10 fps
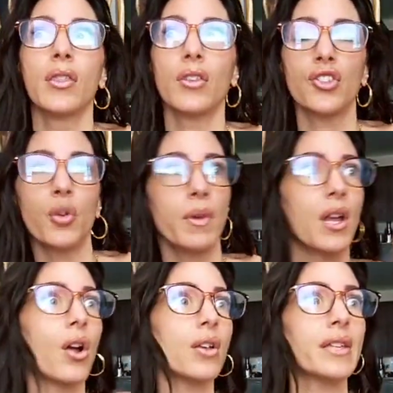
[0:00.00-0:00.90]
there's so many
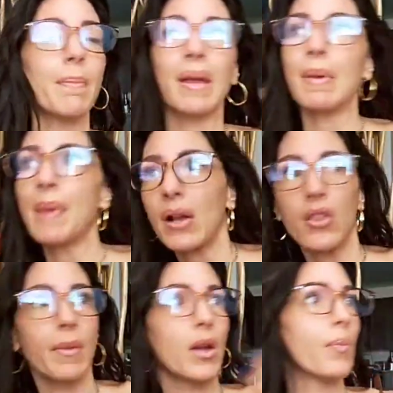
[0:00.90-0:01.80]
girls that may be better
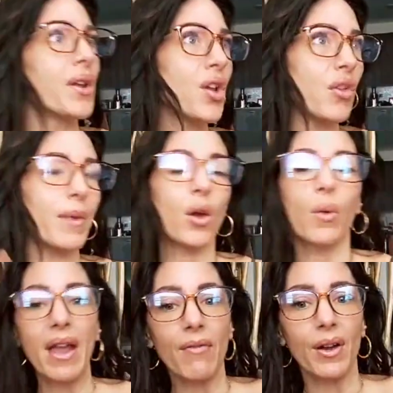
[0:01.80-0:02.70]
than me or prettier than me or
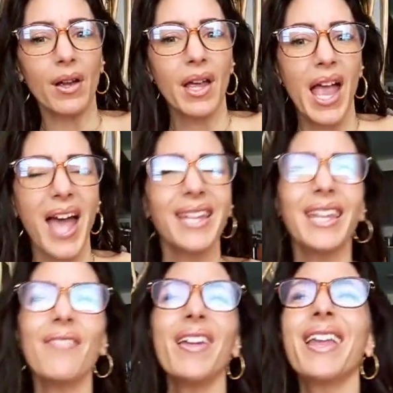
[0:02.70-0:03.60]
whatever. And
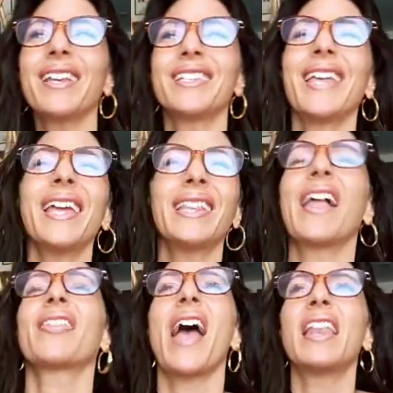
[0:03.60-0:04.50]
living in a state
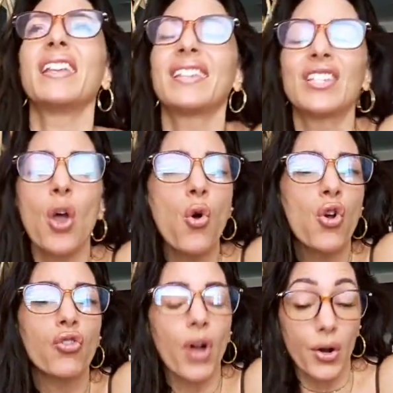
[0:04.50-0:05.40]
like that is so
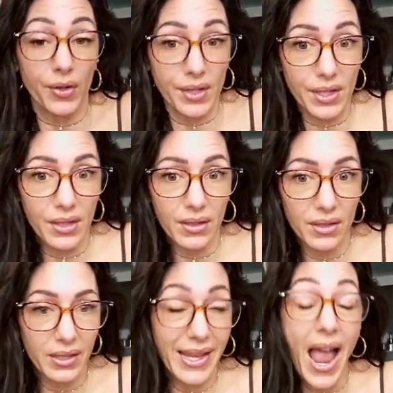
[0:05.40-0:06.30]
gross.
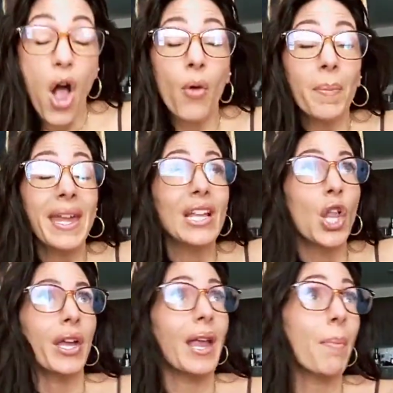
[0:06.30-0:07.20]
Now me
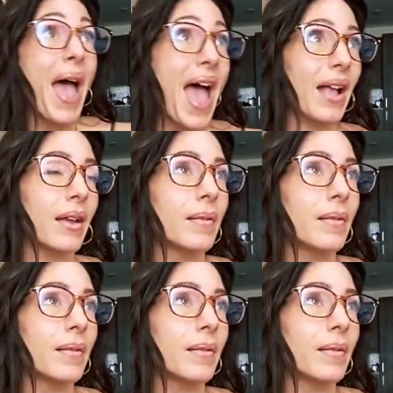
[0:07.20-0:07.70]
looking back,